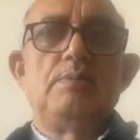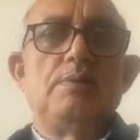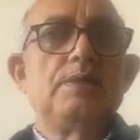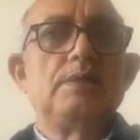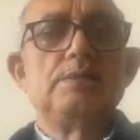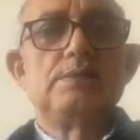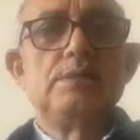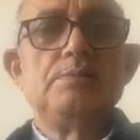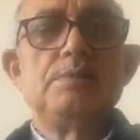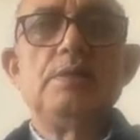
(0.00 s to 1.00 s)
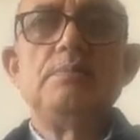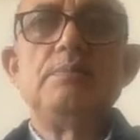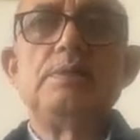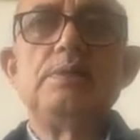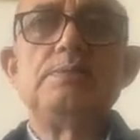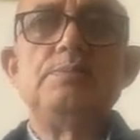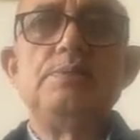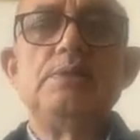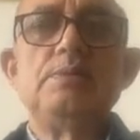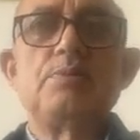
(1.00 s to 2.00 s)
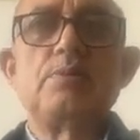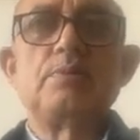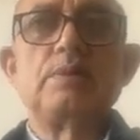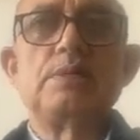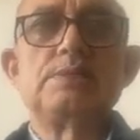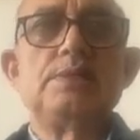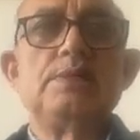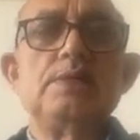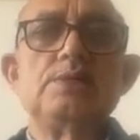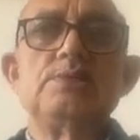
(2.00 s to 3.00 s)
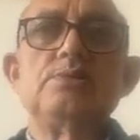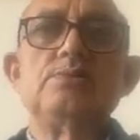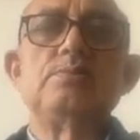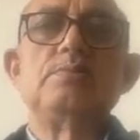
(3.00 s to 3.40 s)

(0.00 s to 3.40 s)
But at the same time, it is being broadcast and listened to